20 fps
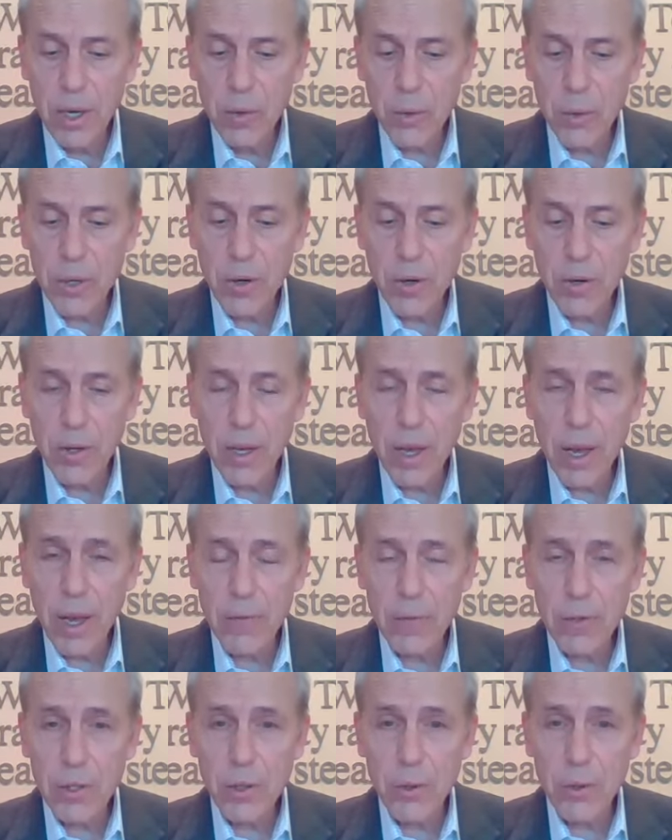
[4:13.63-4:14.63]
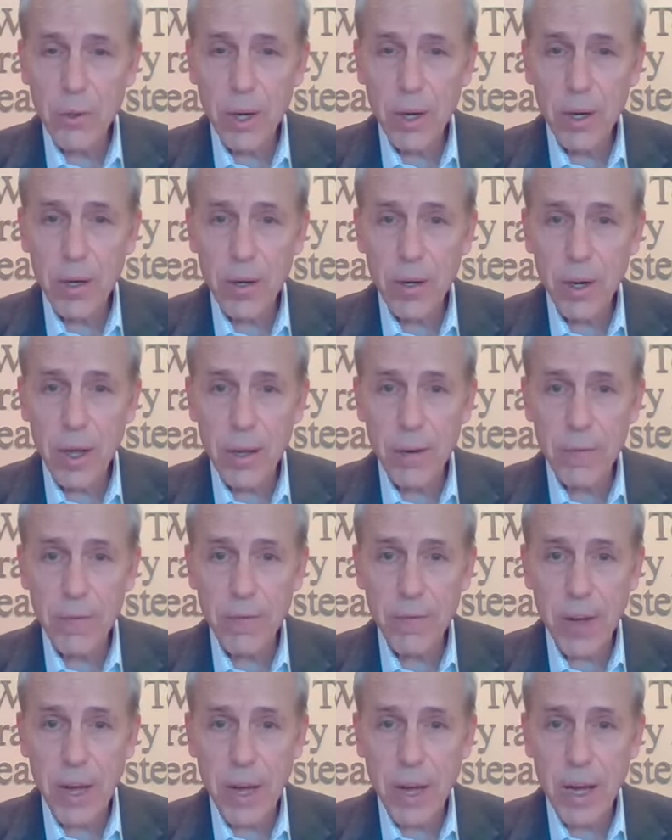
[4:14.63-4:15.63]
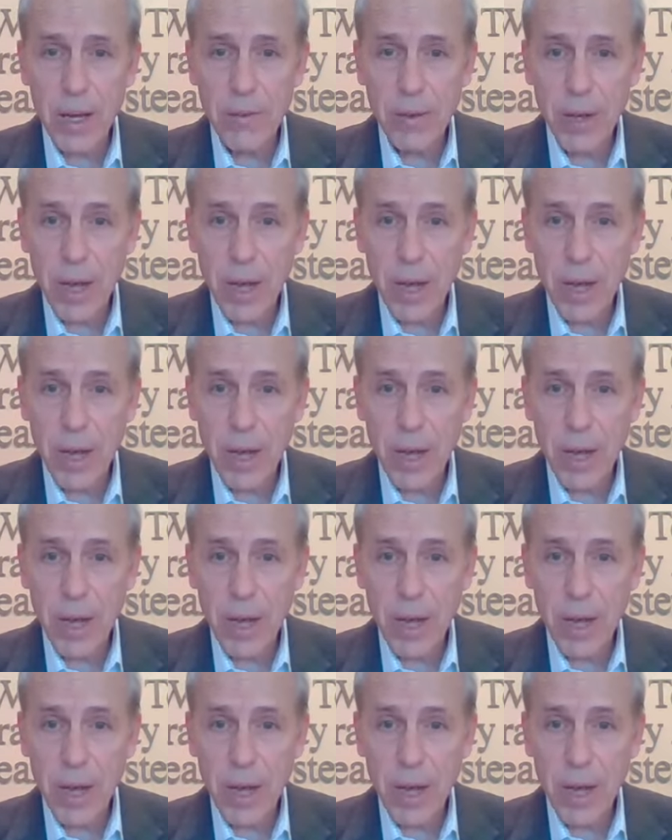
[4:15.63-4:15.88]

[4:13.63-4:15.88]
we currently have 205